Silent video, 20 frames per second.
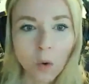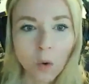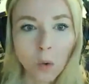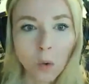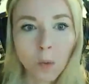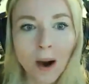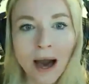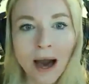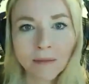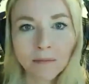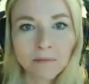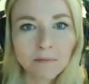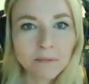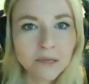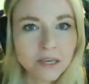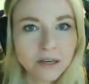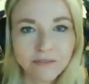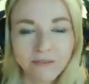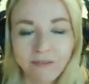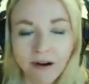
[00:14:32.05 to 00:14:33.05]
one
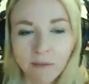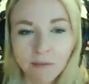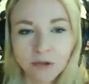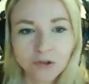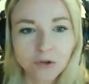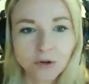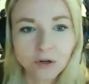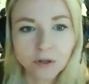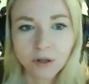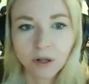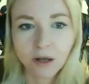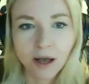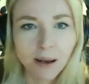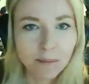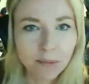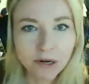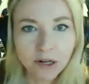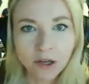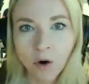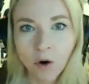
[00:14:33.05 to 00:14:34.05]
big pharmaceutical
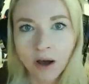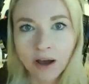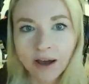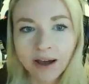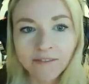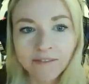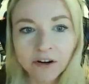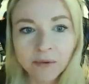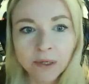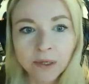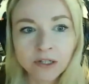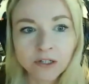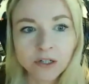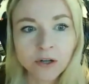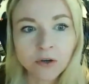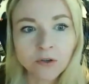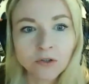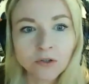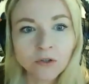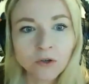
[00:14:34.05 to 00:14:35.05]
company or government you
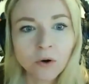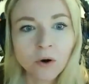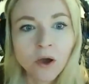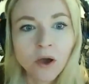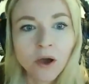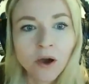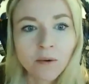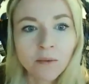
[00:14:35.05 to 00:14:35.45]
know so